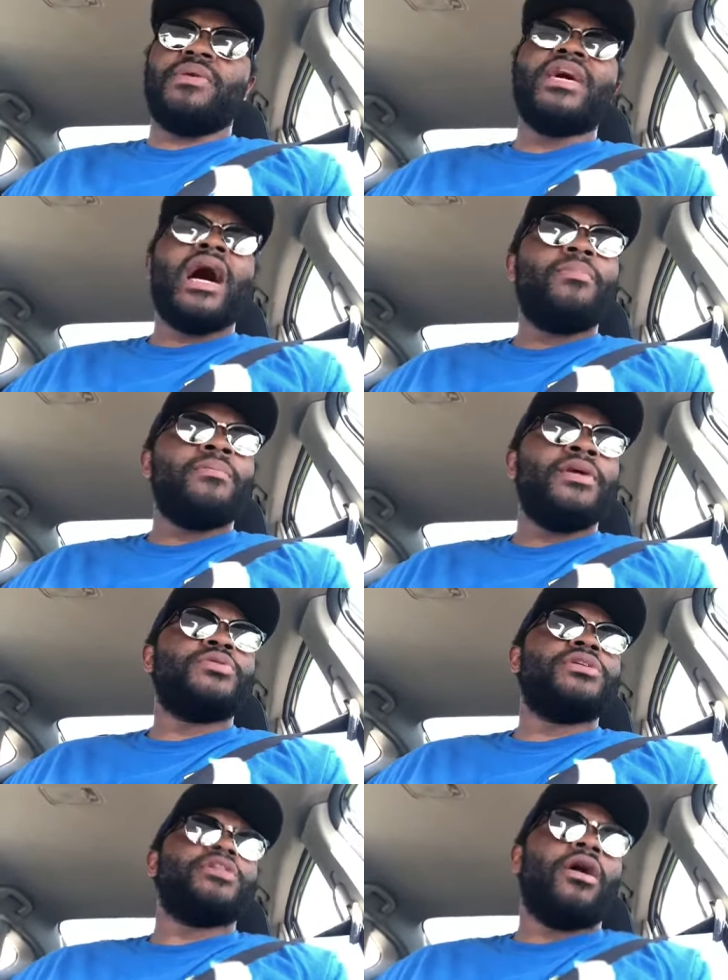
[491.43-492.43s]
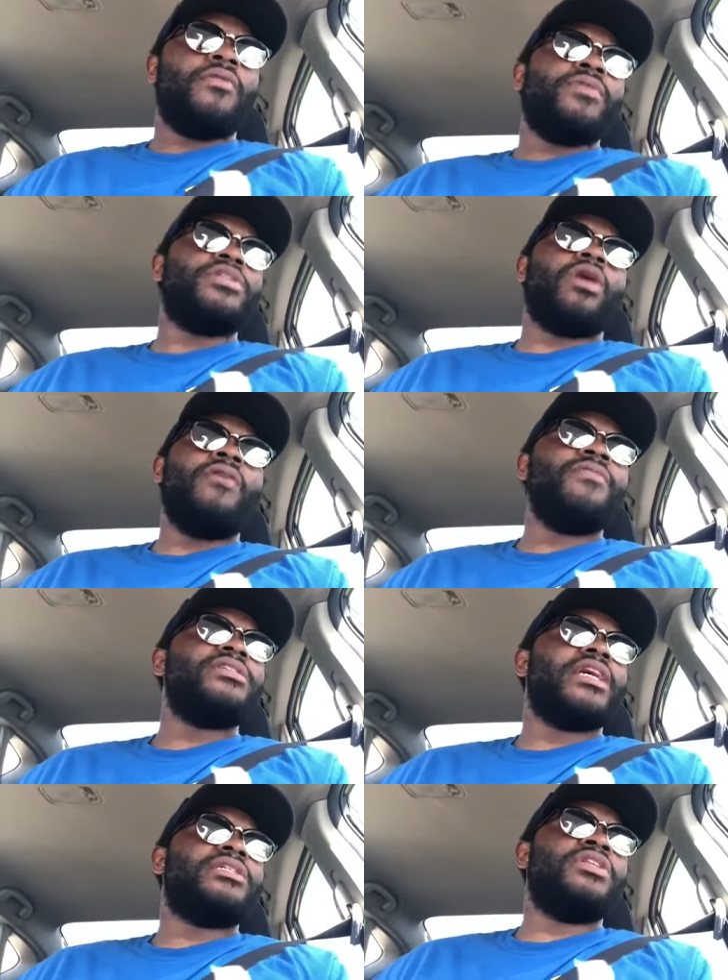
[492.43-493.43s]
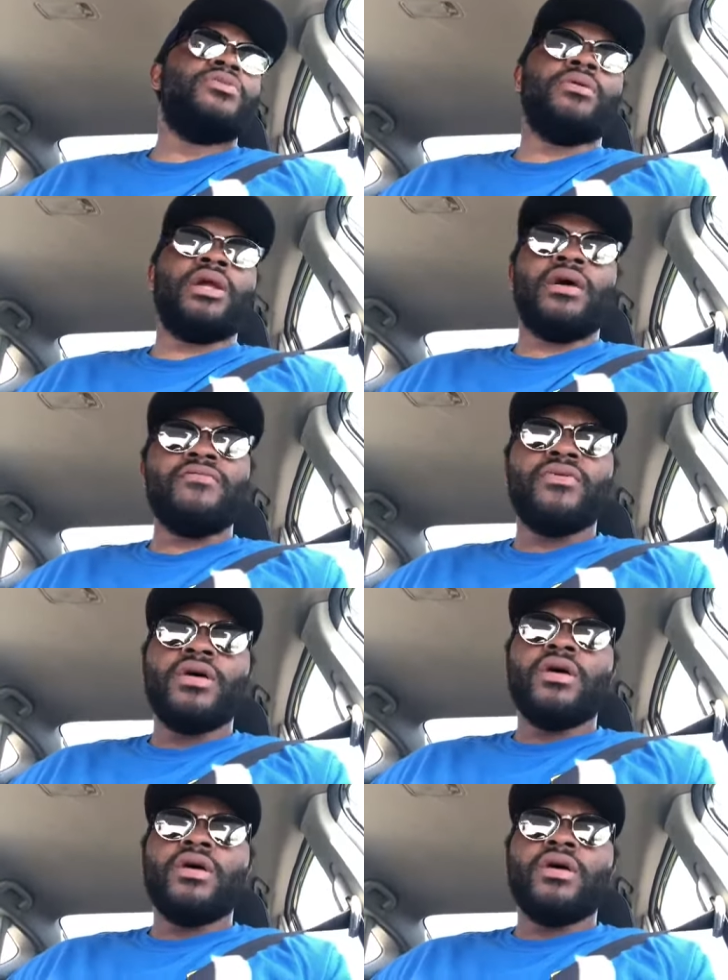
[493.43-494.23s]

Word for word: complementary to your offense. Your offense has to do enough.